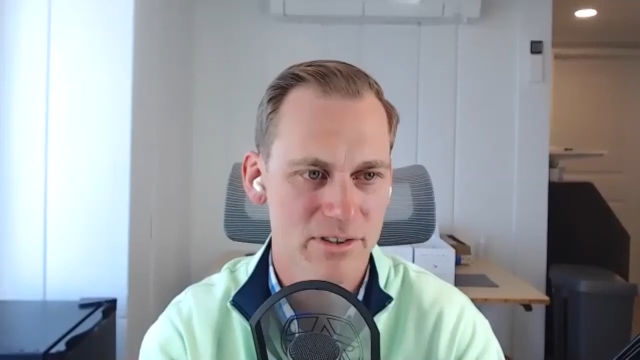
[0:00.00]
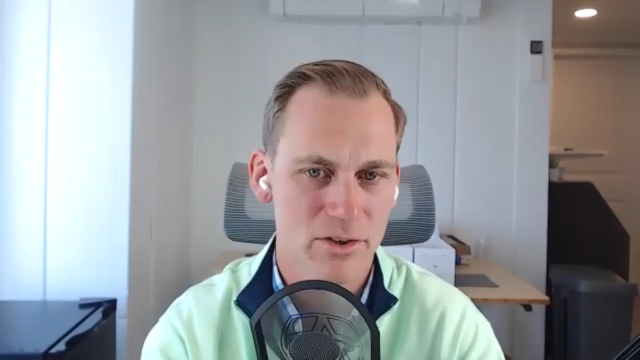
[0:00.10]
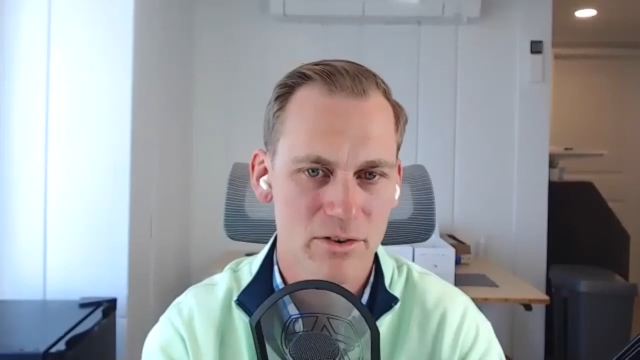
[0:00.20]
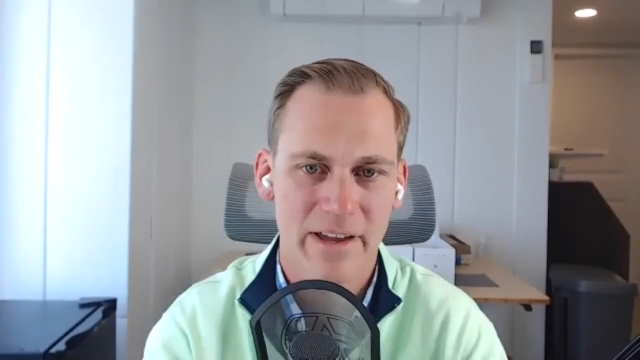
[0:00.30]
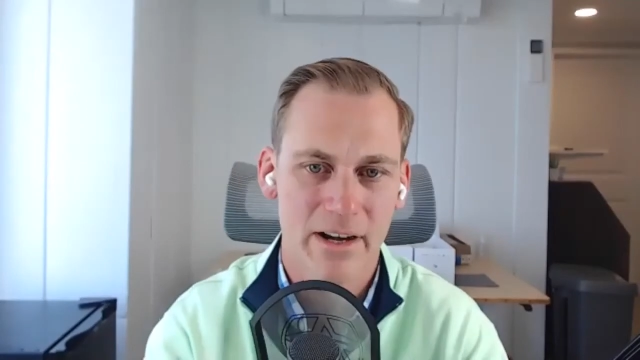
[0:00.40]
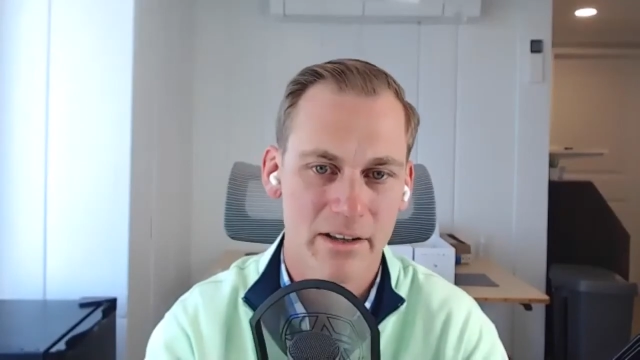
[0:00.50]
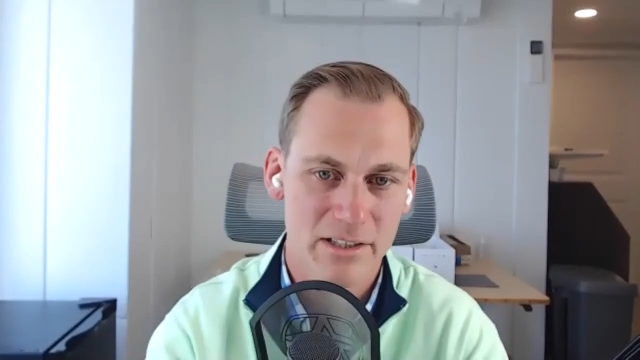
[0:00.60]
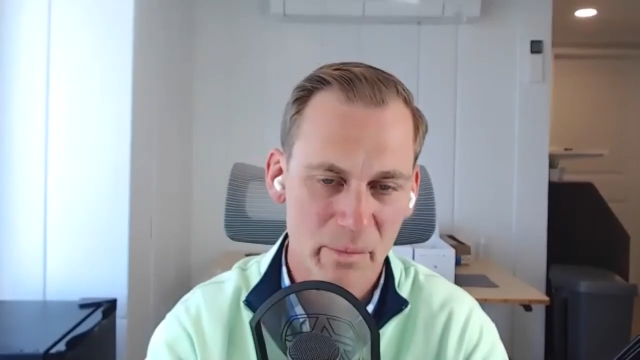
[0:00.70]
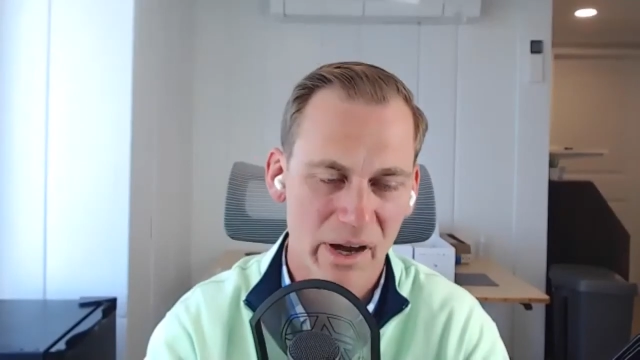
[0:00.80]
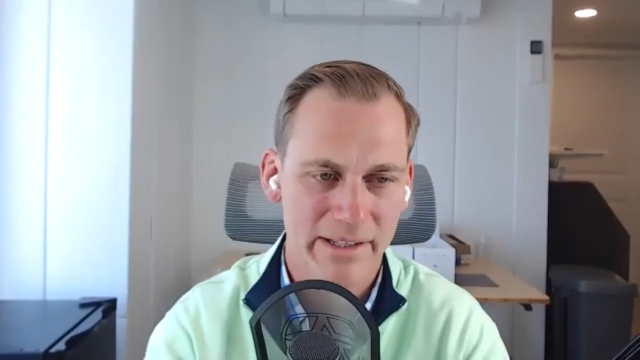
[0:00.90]
you've had on this
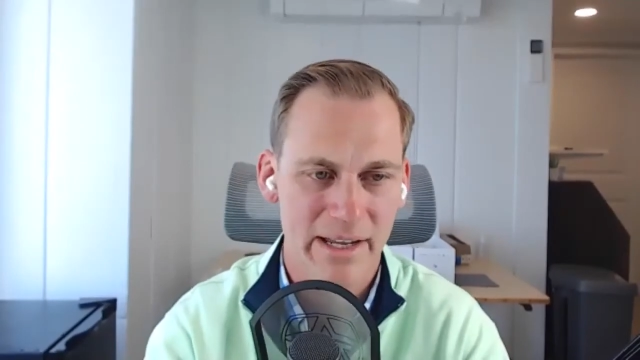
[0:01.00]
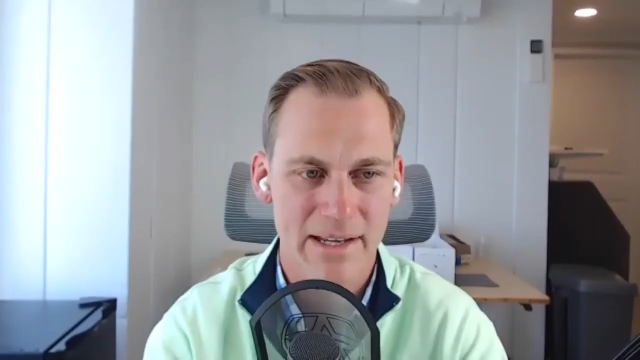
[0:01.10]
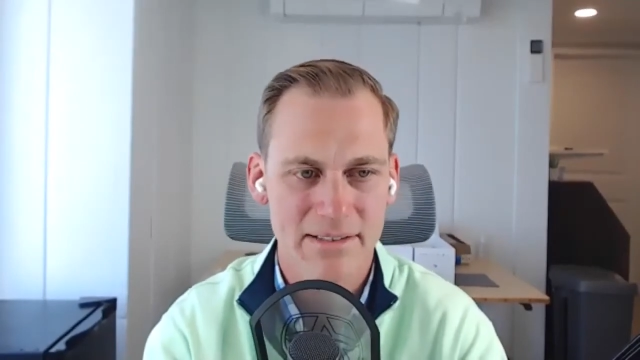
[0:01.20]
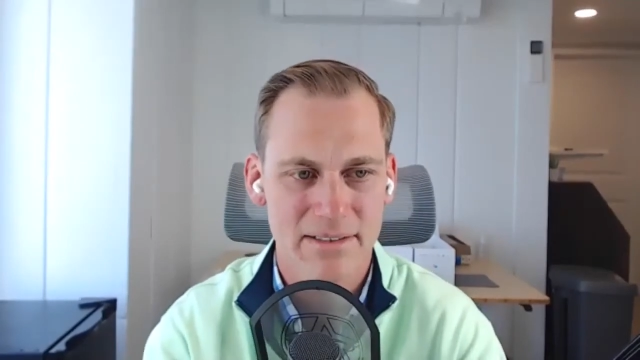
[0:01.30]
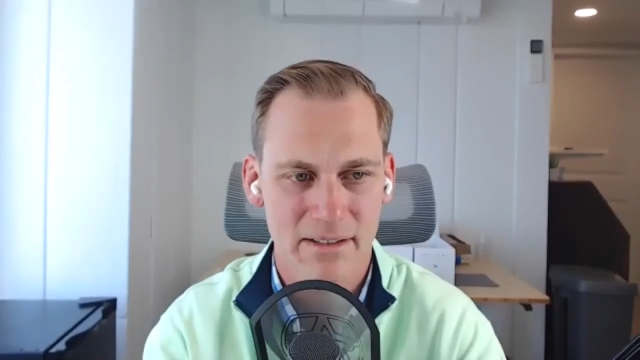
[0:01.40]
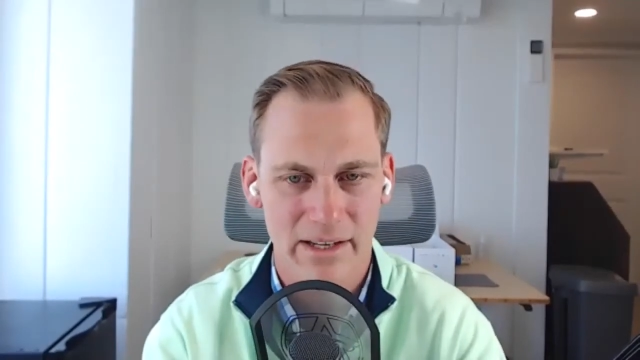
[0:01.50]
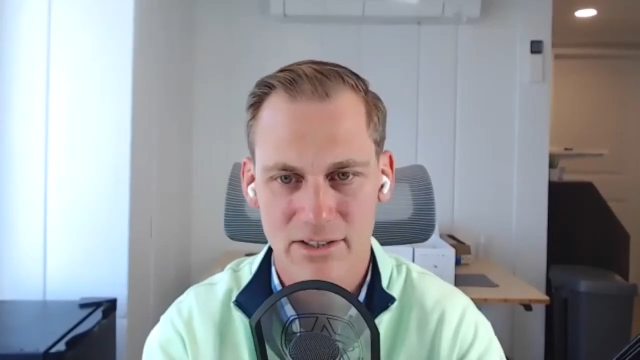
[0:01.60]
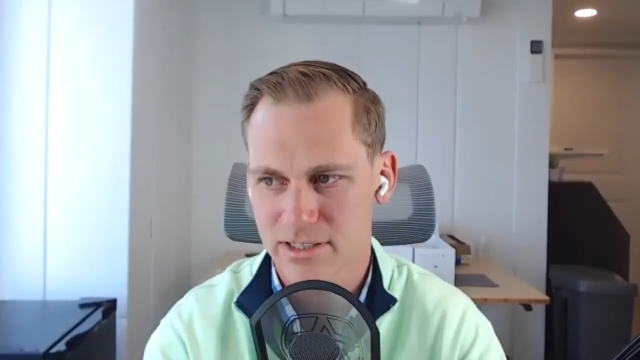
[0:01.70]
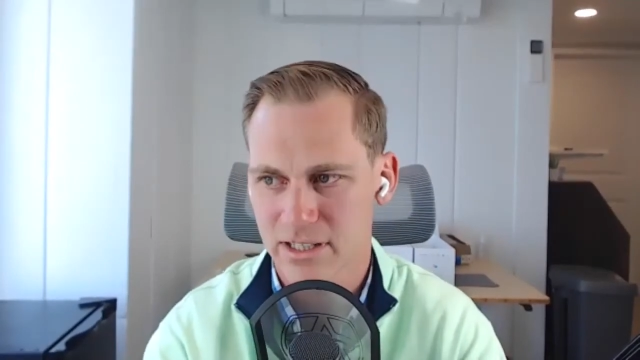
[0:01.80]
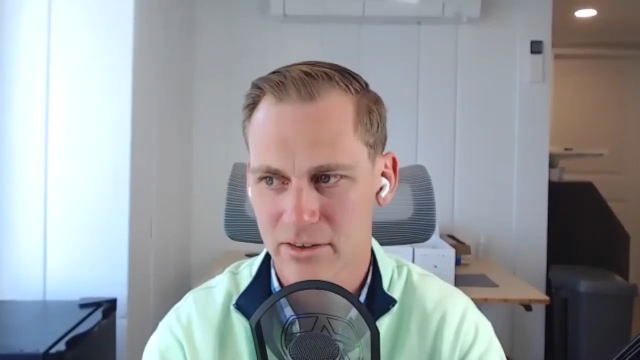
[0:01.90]
podcast, like I
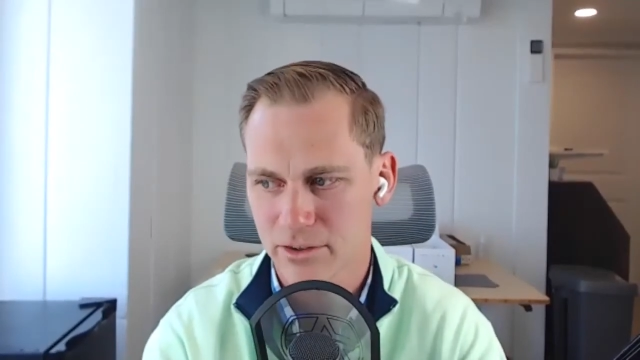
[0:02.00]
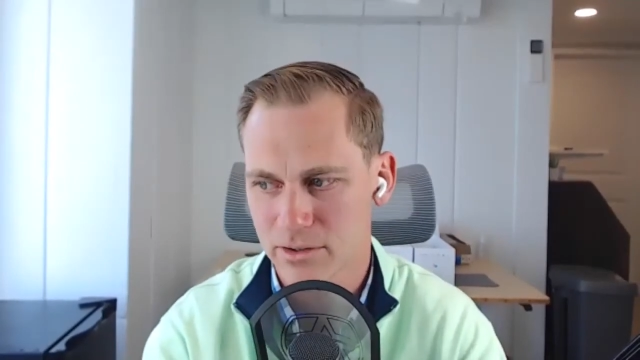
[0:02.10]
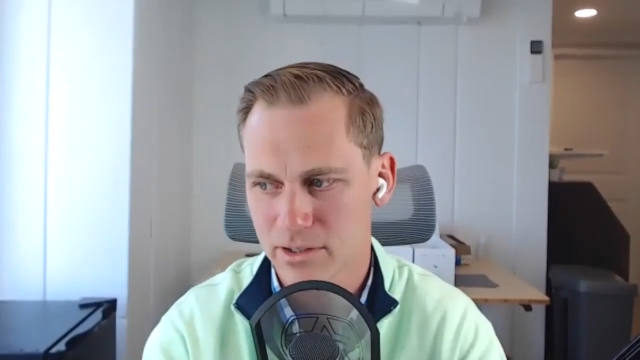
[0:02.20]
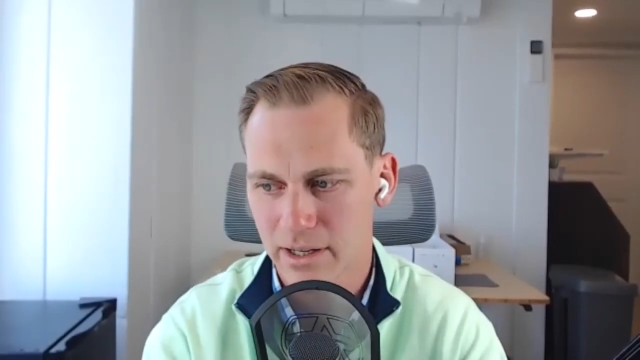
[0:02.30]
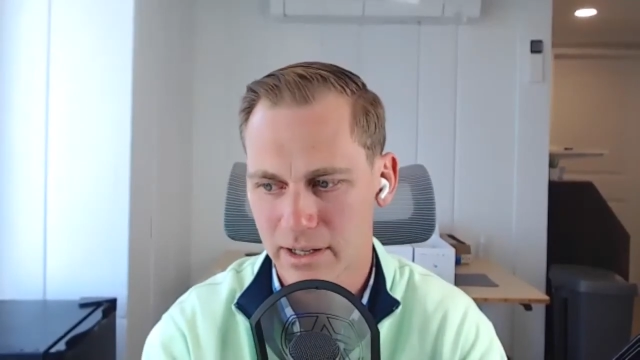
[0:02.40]
just interviewed